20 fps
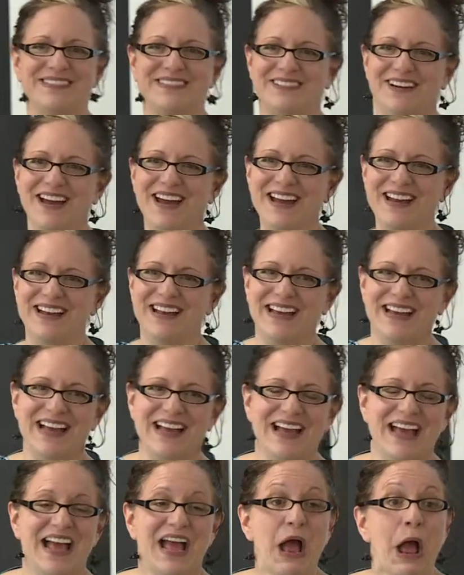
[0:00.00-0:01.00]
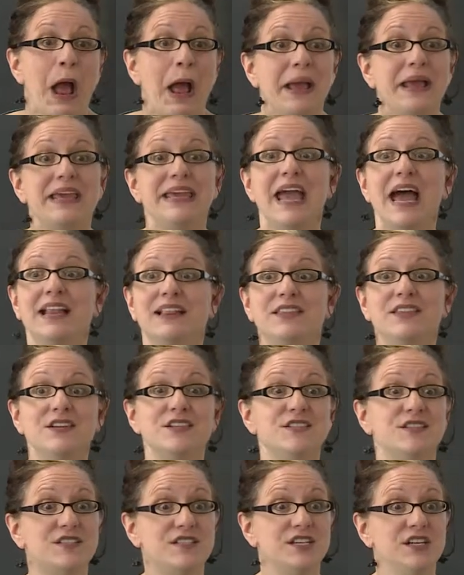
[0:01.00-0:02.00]
right? Yet
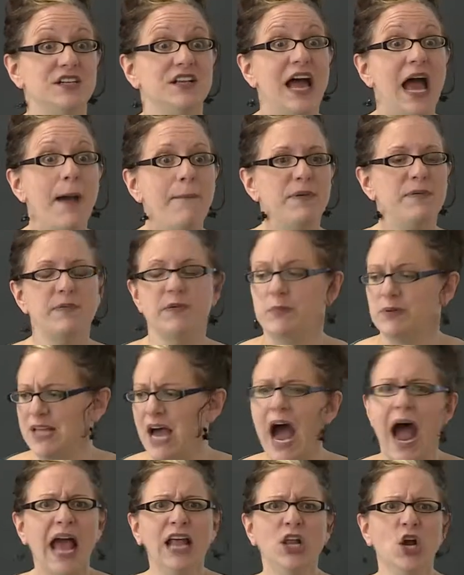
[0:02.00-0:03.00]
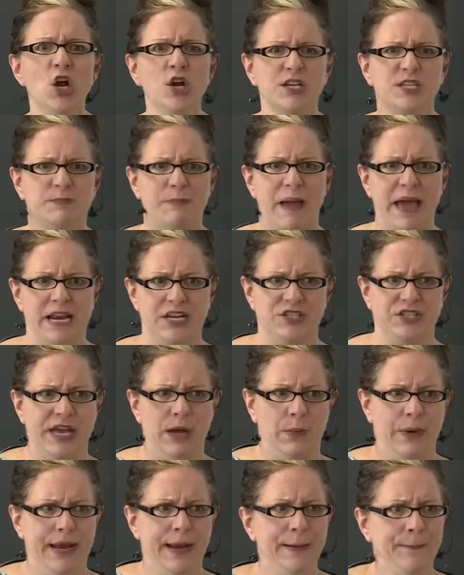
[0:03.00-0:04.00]
this still happens. Well, I learned Spanish
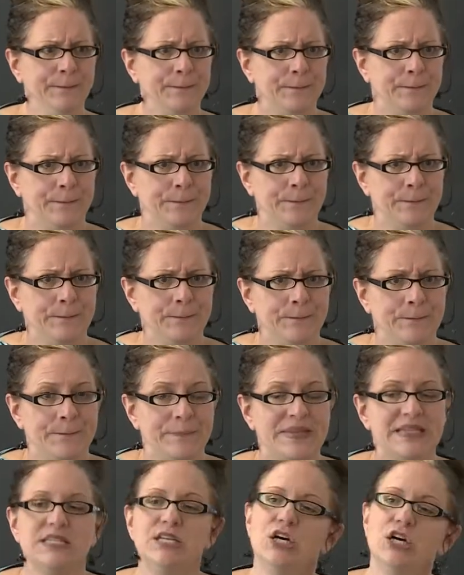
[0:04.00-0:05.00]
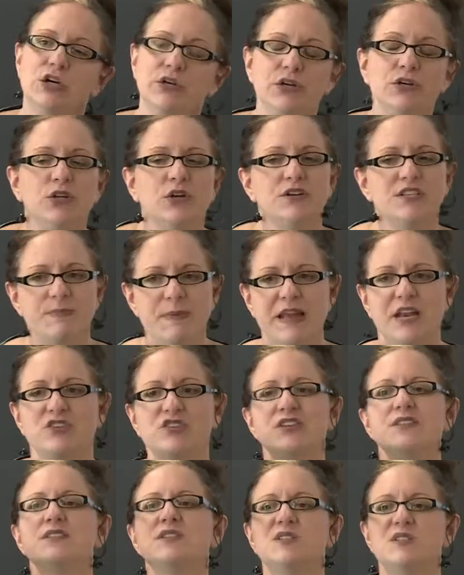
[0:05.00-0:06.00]
that way. No, you learned
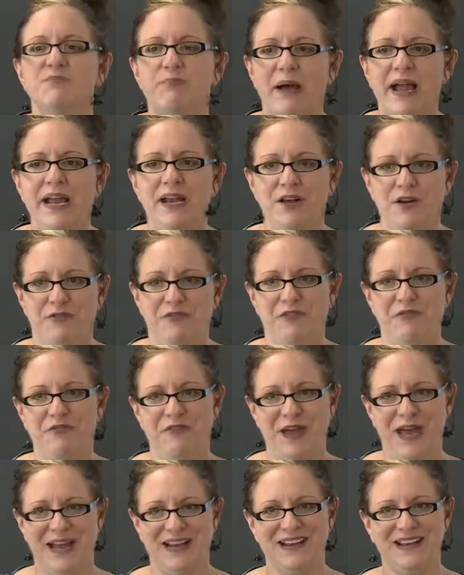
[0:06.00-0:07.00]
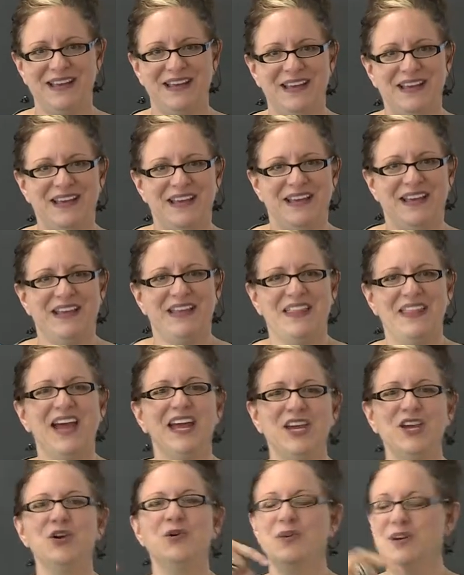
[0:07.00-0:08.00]
Spanish in spite of the fact
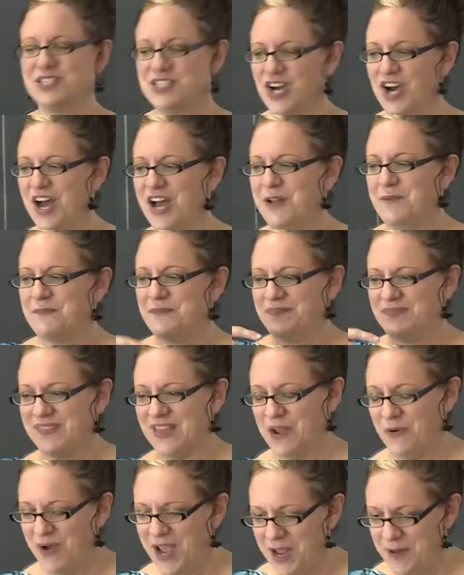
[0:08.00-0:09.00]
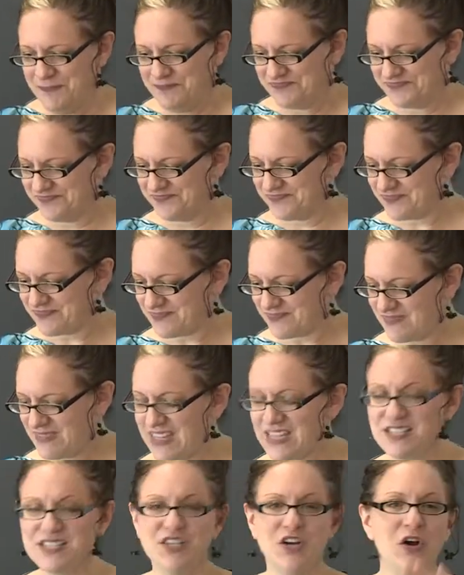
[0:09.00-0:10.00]
that you were taught that way.
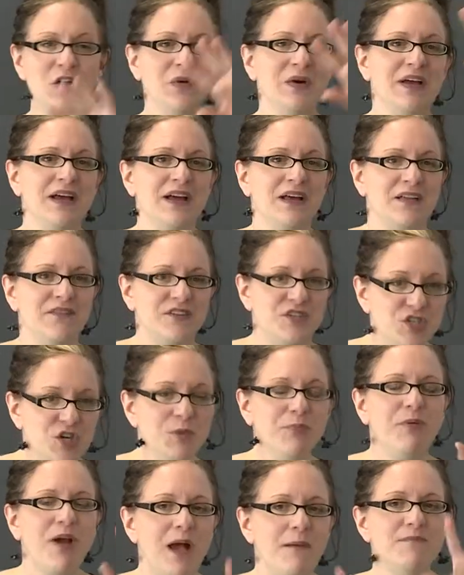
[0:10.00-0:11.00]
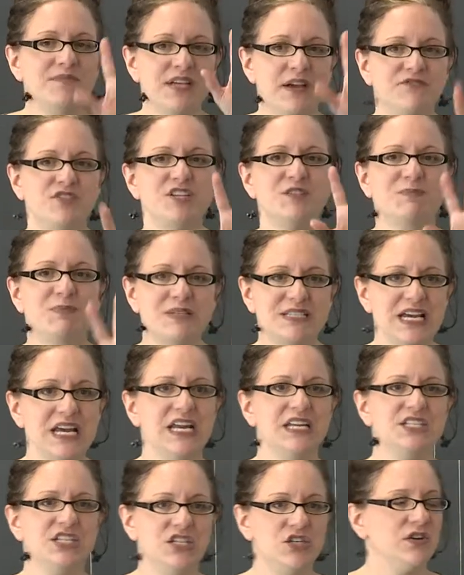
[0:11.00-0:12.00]
So the two problems I've just
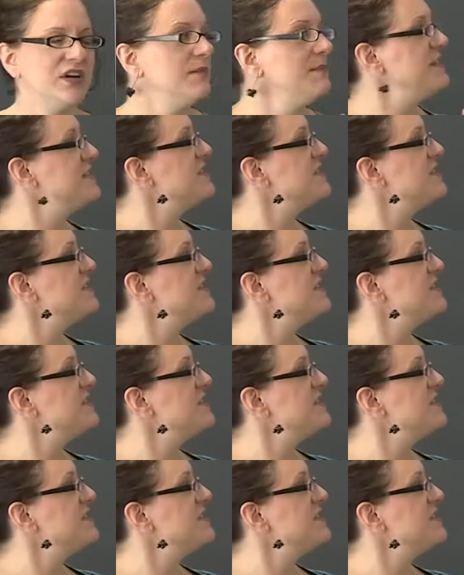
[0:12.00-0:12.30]
presented to you can